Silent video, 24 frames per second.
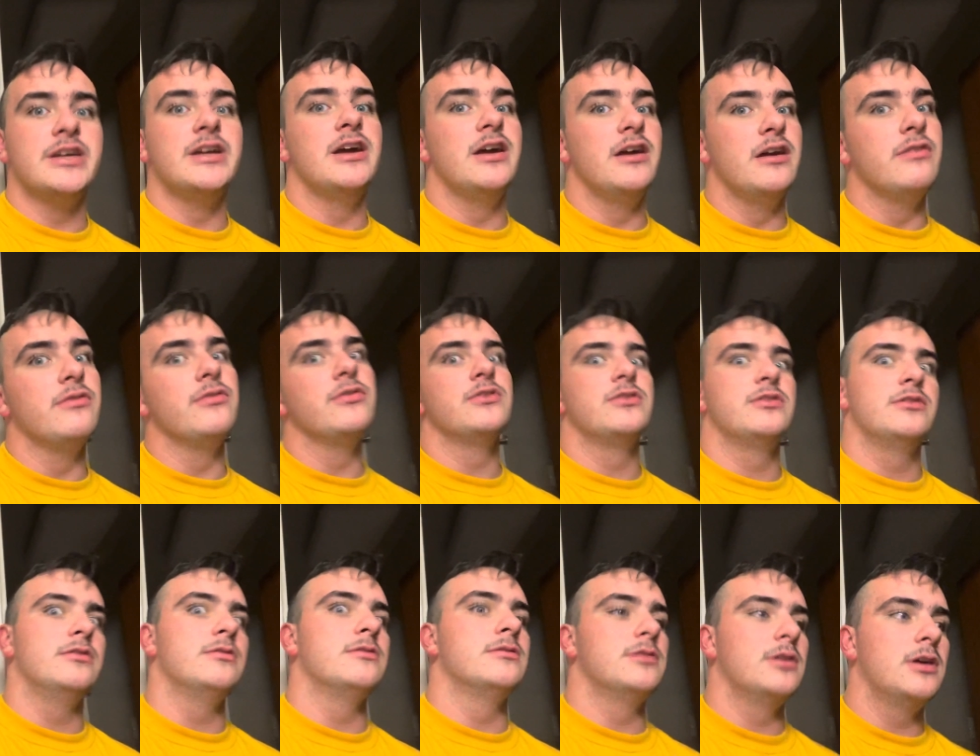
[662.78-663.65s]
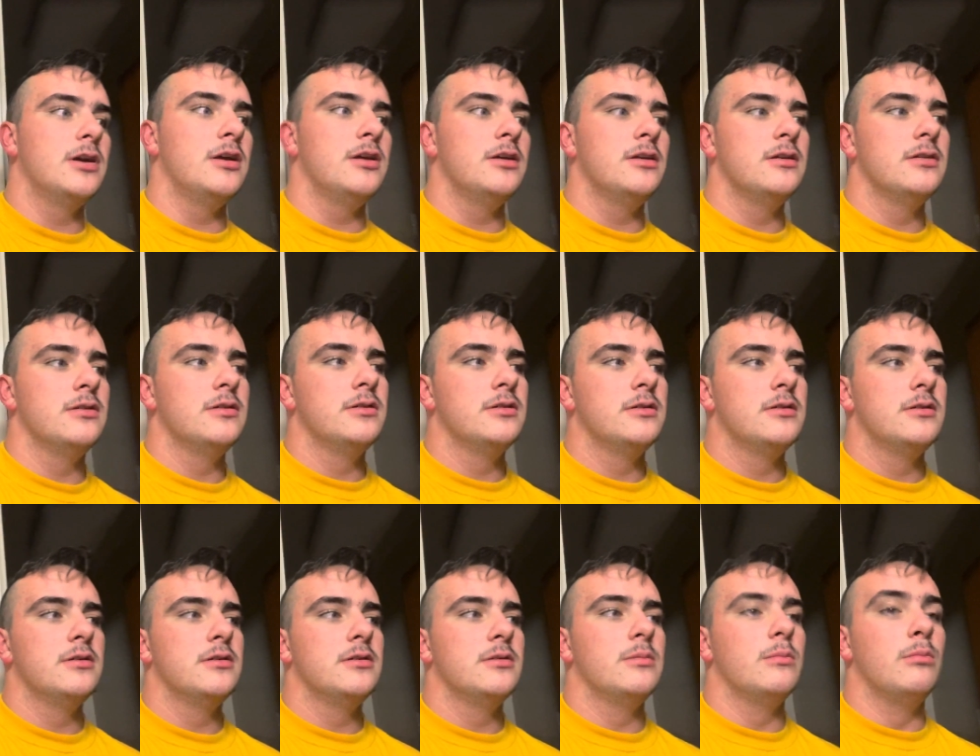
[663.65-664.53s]
every single day,
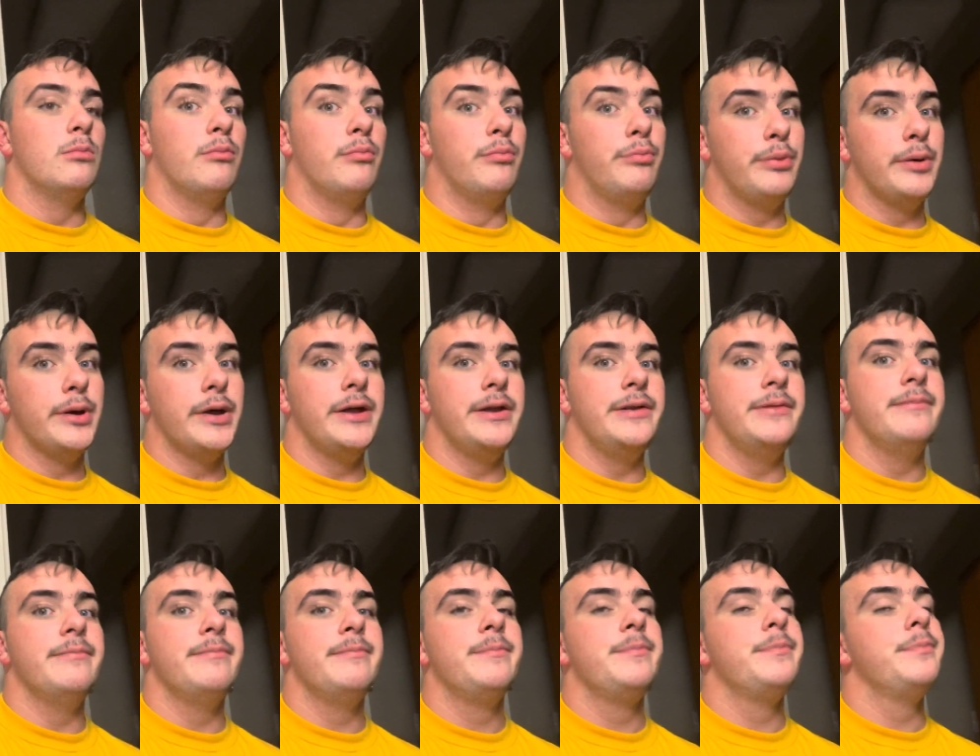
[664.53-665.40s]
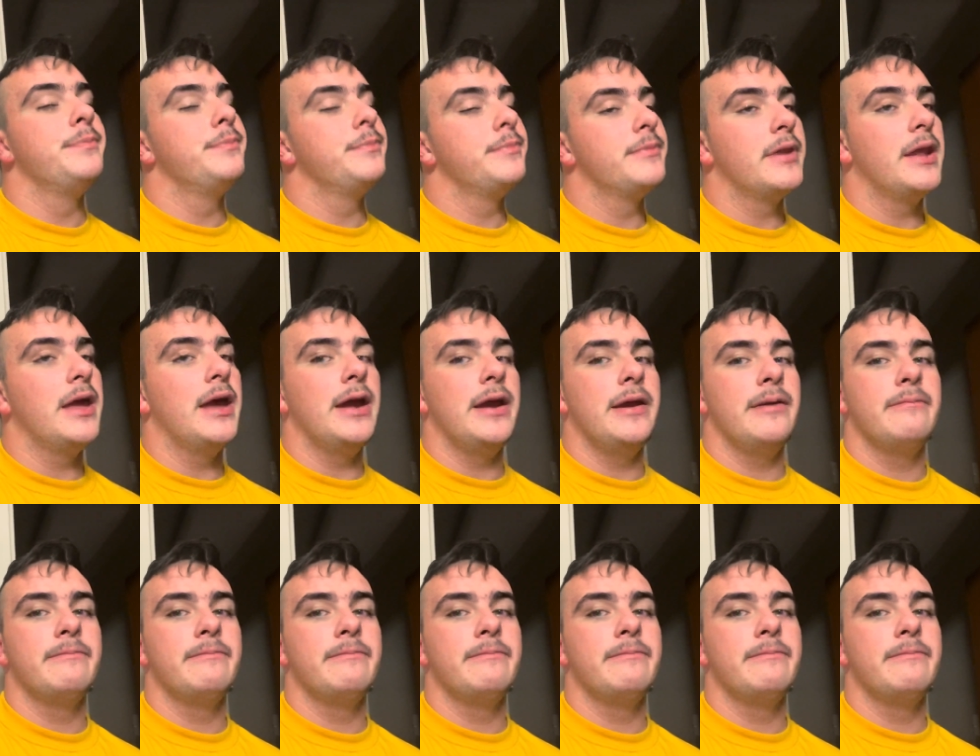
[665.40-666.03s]
but hey.